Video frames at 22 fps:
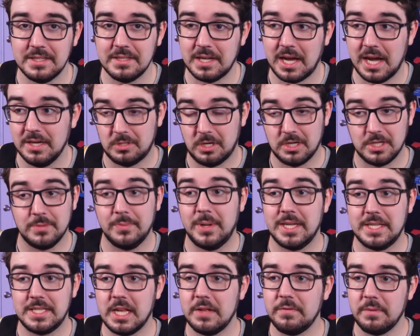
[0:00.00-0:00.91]
and I thought to
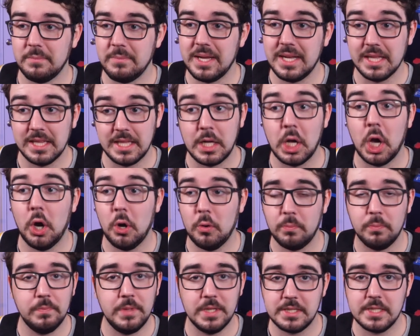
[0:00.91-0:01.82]
myself immediately,
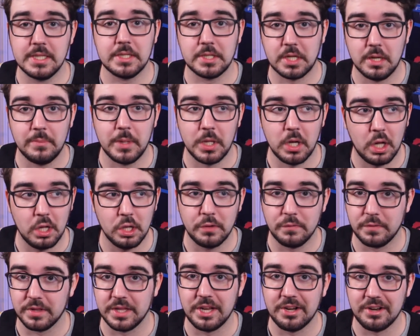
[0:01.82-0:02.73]
oh, this is gonna be all
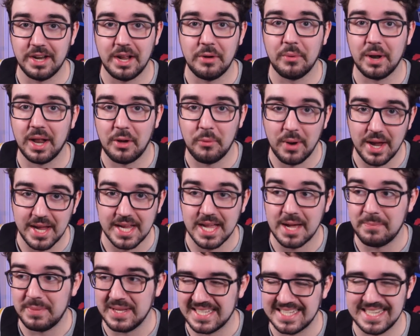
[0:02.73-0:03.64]
over the internet when I wake
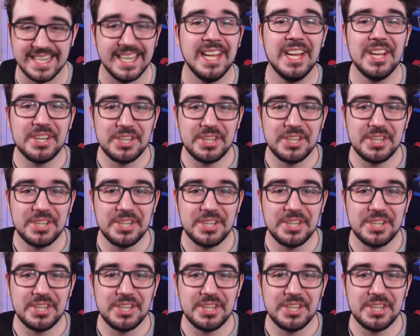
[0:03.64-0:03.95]
up, isn't it?